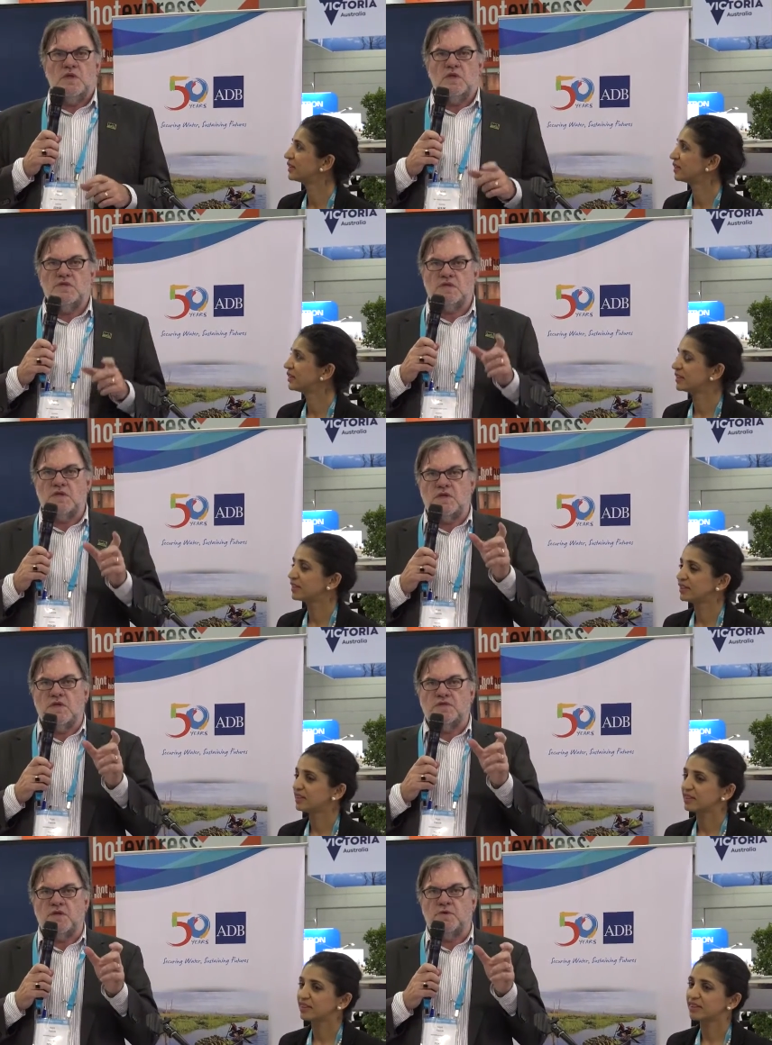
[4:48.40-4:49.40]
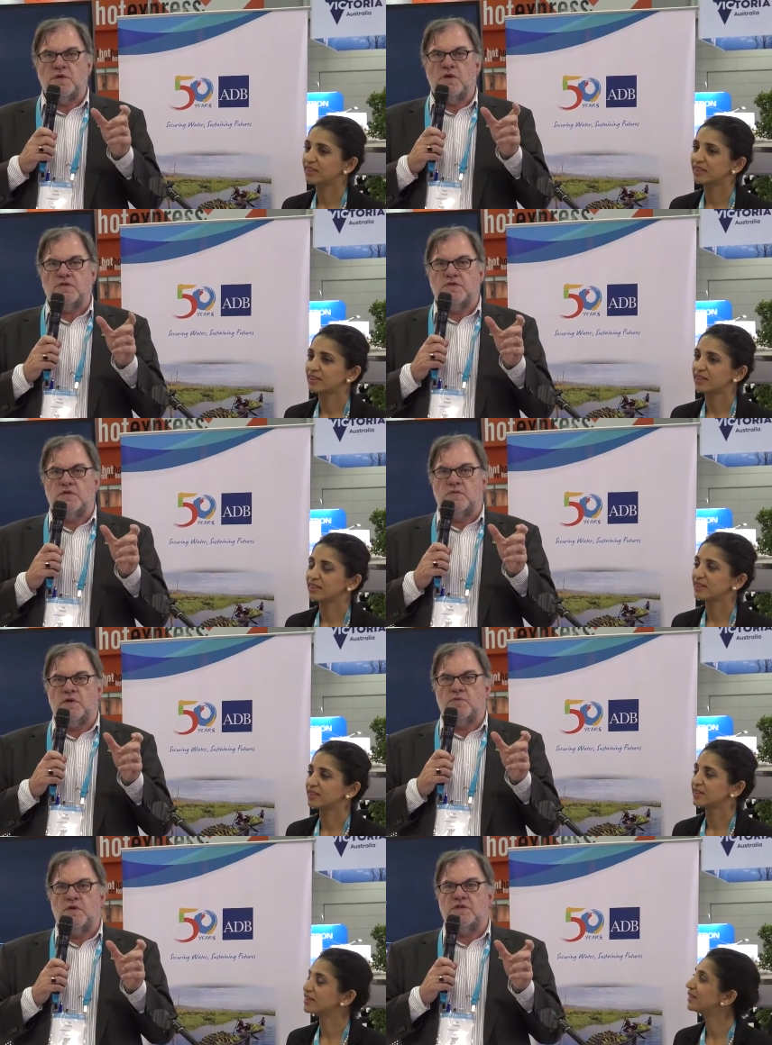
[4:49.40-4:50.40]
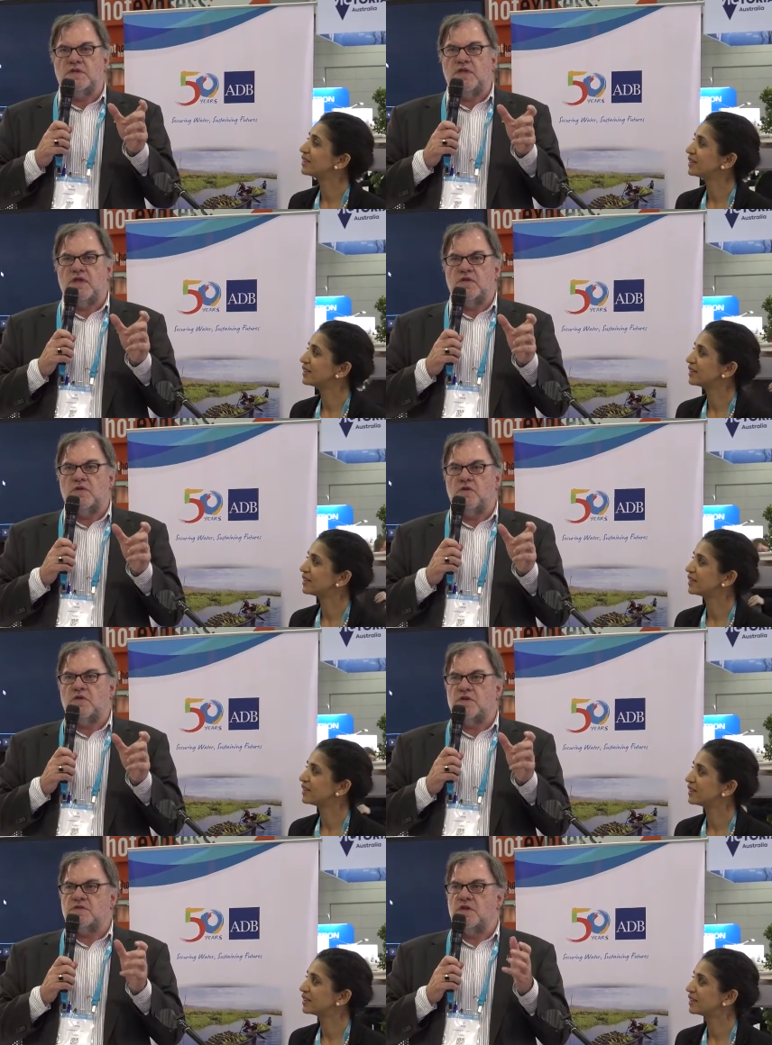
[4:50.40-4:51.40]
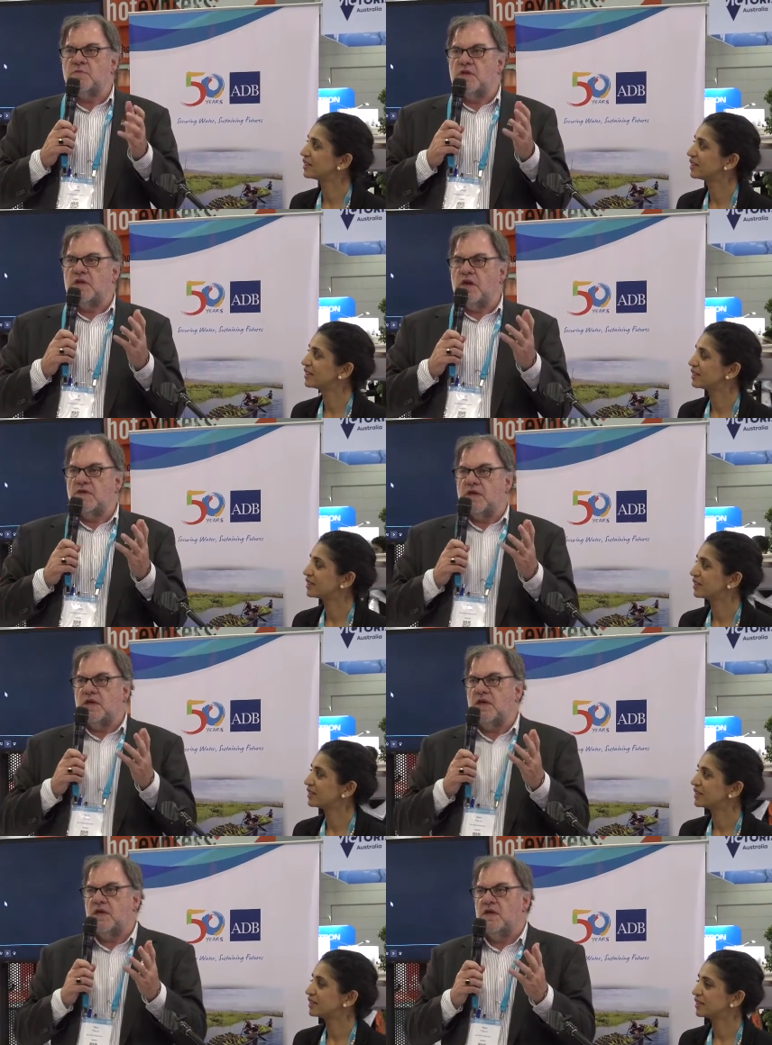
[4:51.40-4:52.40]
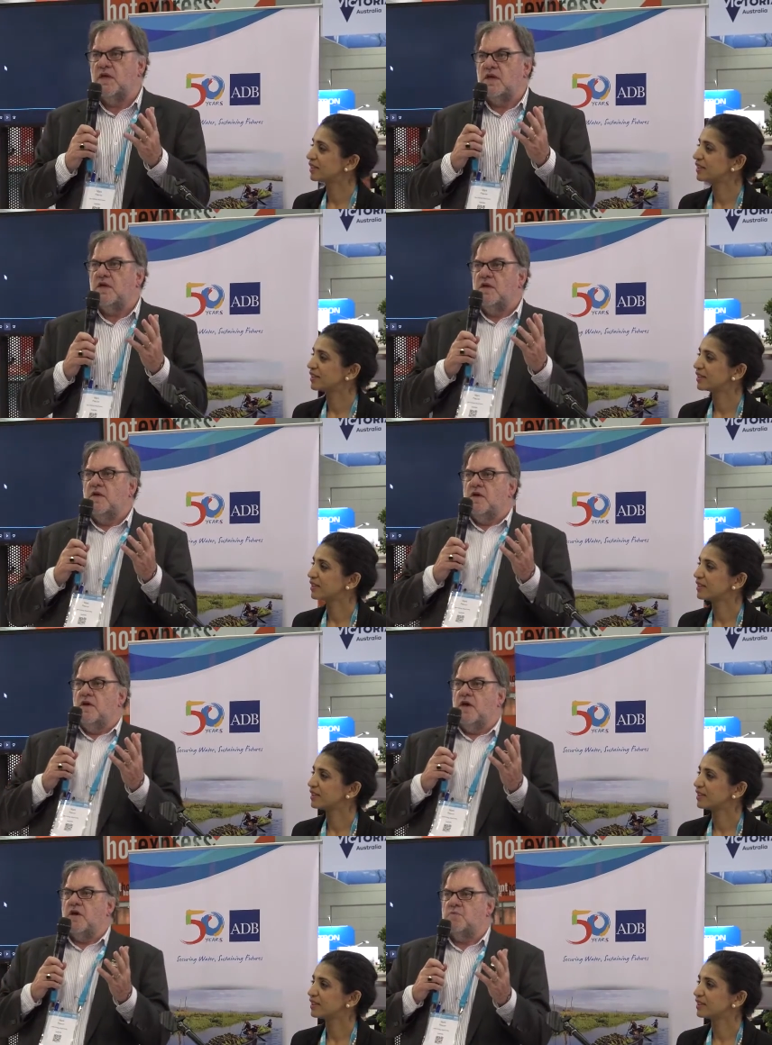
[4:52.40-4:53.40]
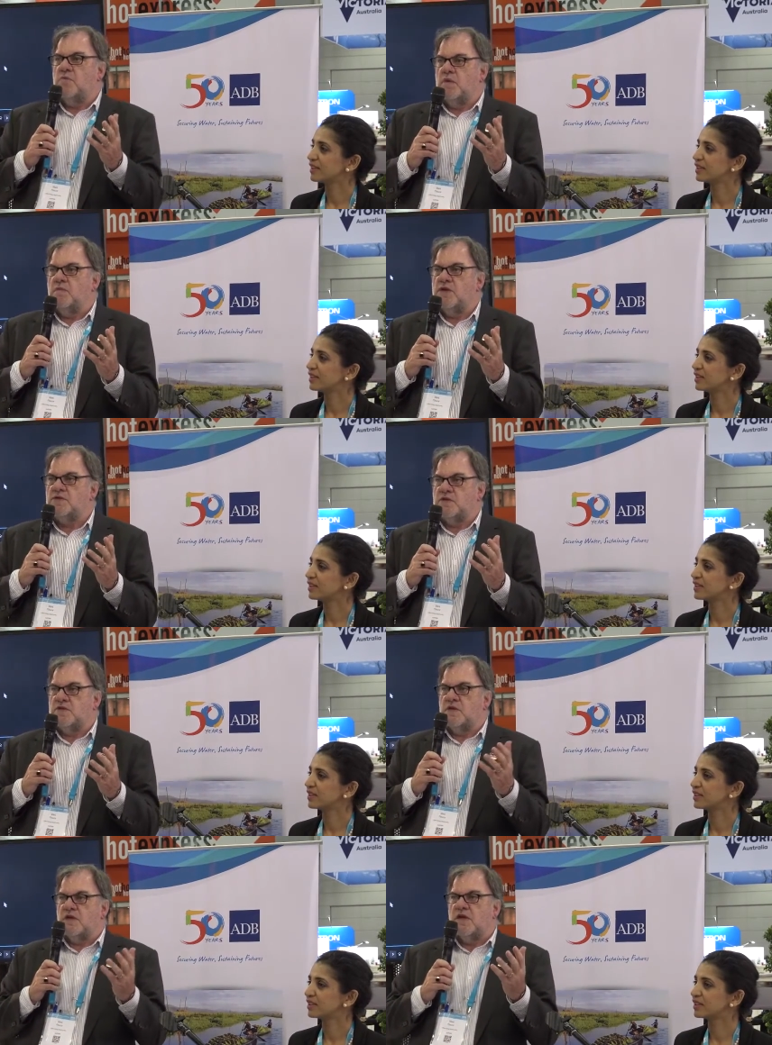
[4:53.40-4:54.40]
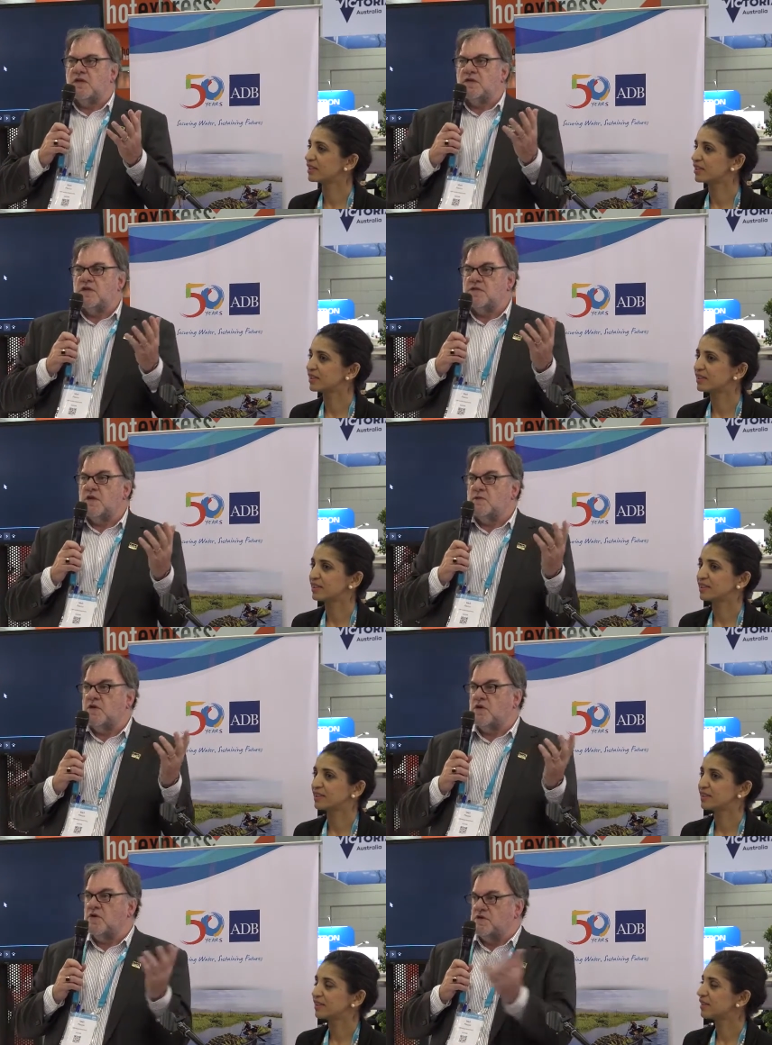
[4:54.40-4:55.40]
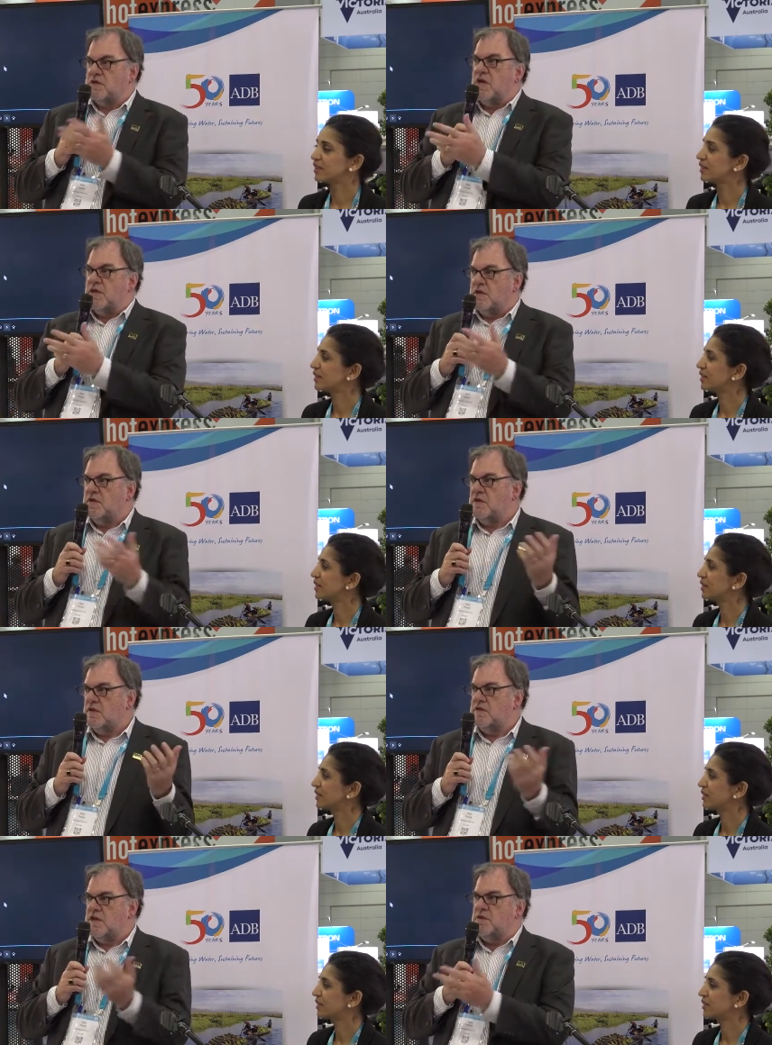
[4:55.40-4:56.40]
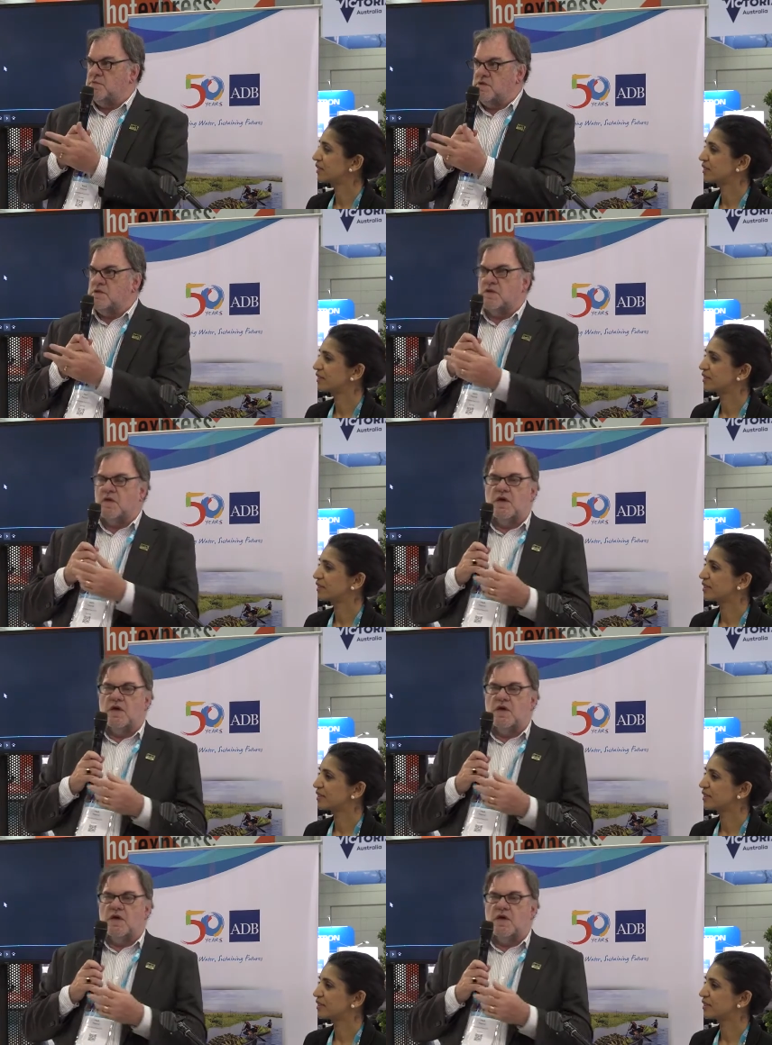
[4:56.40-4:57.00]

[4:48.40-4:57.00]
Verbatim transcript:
Speaker 1: Is that we want to now look at some of the other key measures and indeed some of the cross-cutting themes,